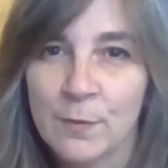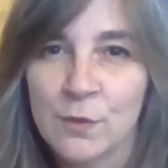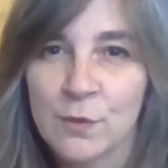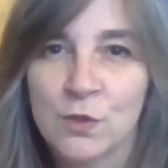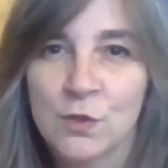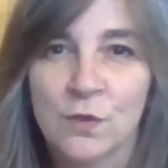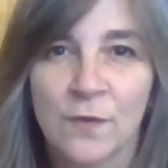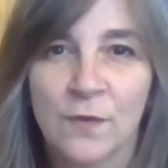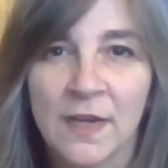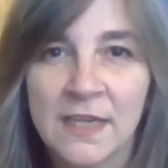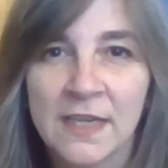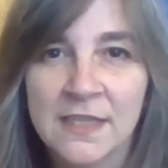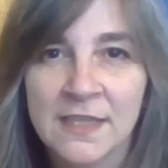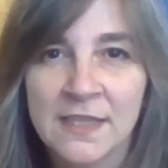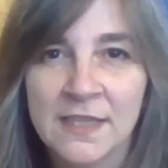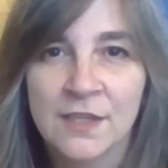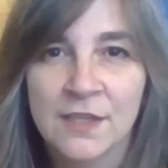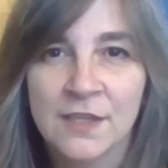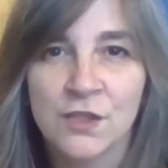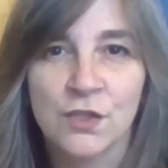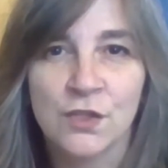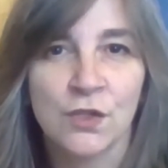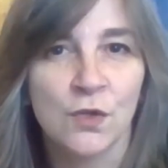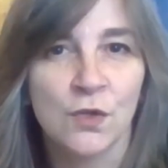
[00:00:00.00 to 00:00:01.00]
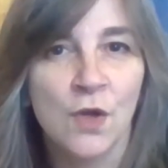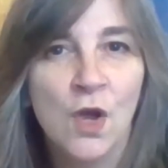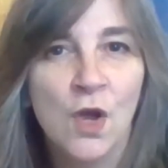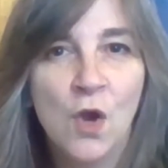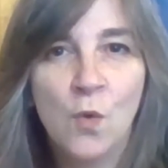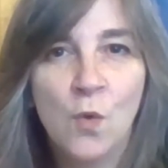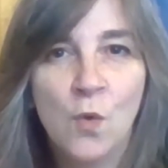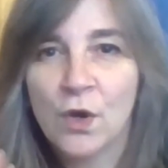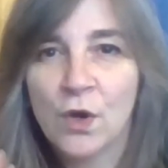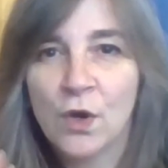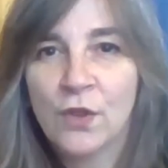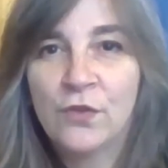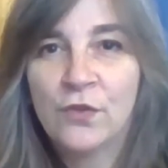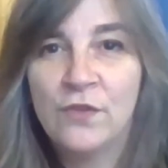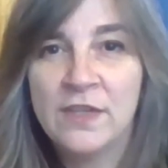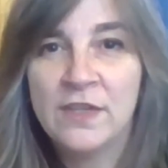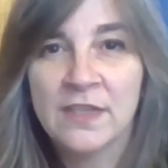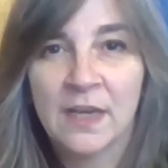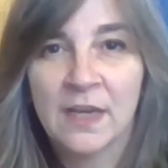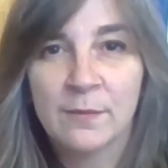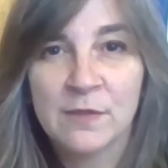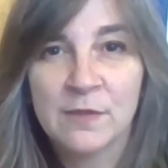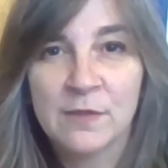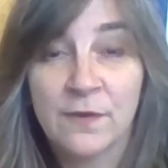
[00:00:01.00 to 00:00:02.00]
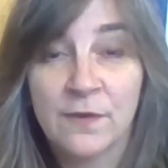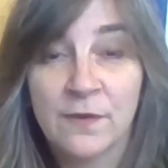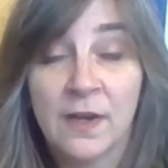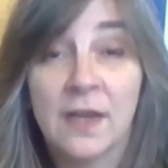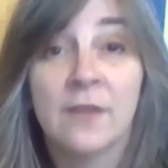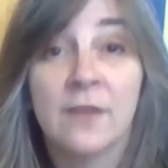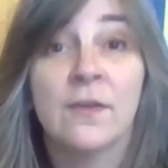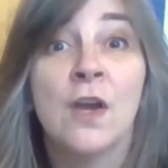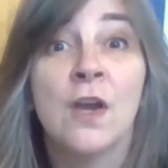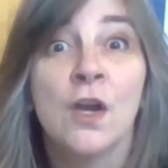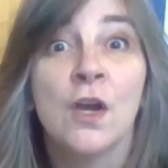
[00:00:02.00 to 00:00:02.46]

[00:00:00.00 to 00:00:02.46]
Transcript: So if I said to you, what are 3 times 5?